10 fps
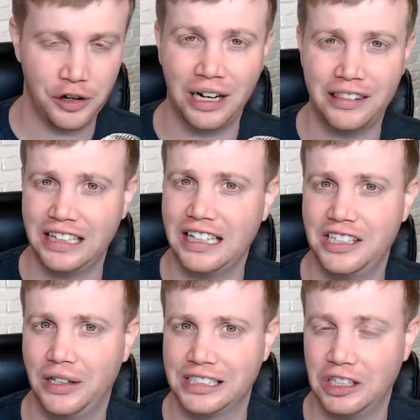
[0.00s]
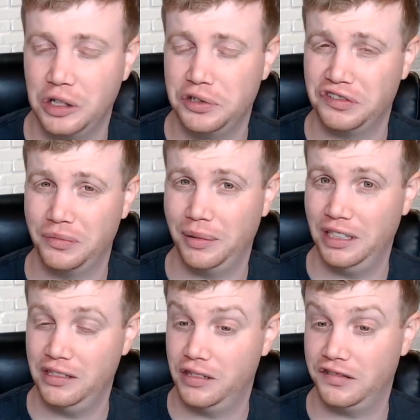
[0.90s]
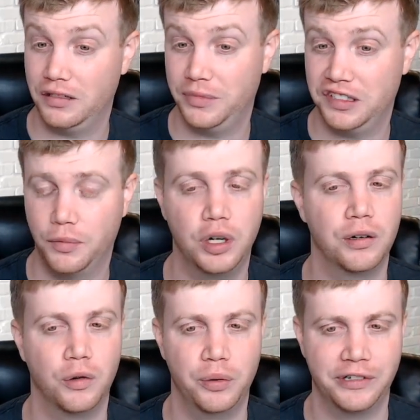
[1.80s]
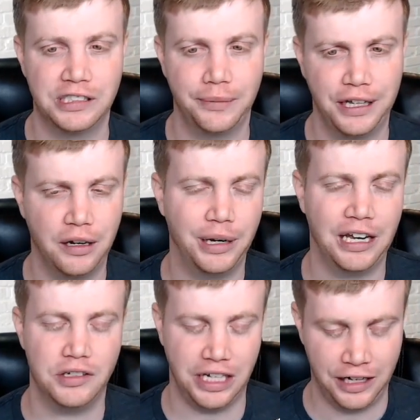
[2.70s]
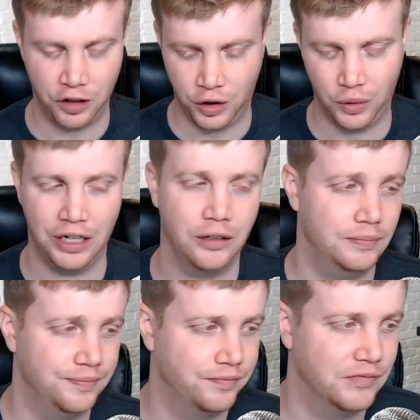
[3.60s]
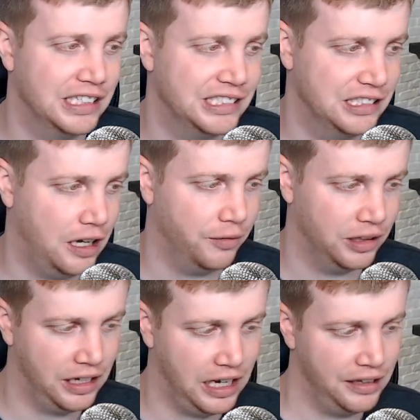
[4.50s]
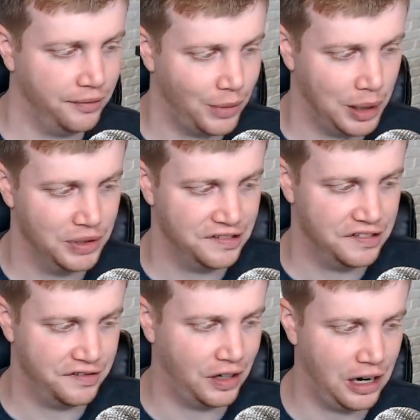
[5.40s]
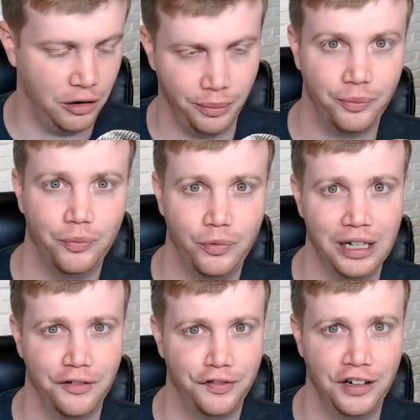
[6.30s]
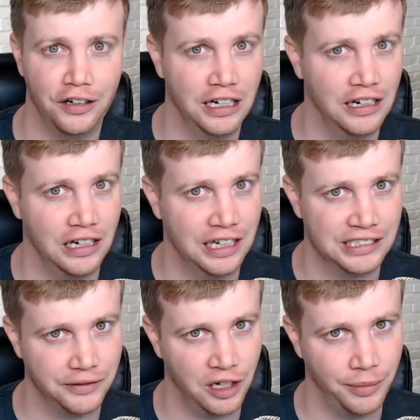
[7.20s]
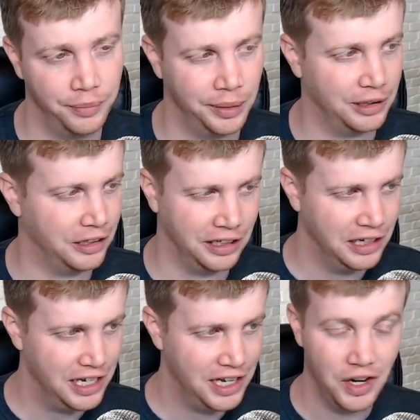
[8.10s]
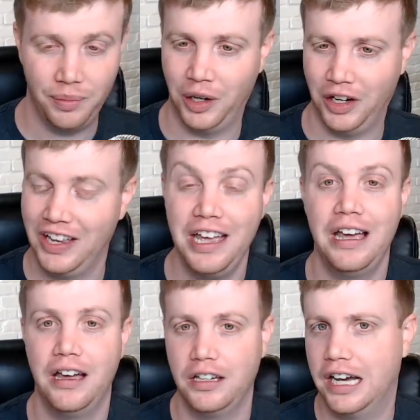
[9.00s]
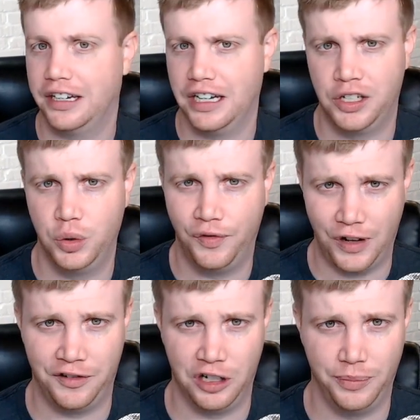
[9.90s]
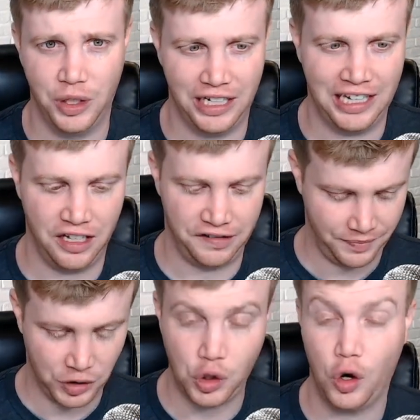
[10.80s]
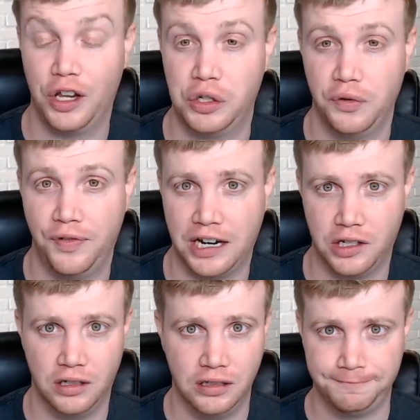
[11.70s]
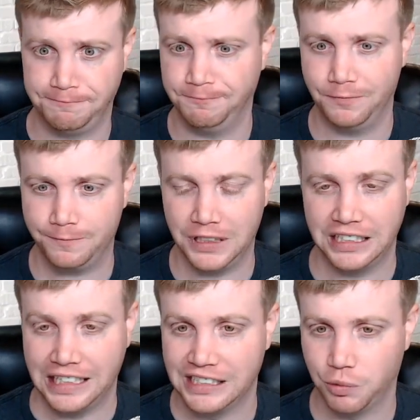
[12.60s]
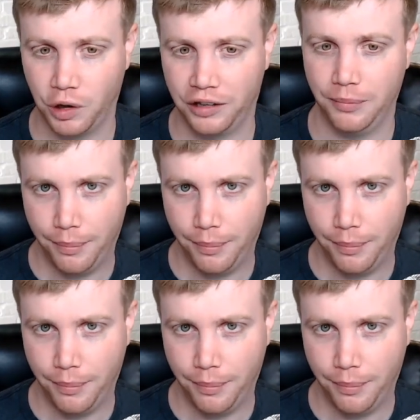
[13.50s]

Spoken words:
I don't think that deal has closed, so maybe there's going to be some wiggle room or something coming out. I don't know. That's not really any of my business or how we'd ever figure that out. I guess it'll come out publicly. But yeah, Yahoo, 500 million accounts. Turn on two-factor. It's worth it.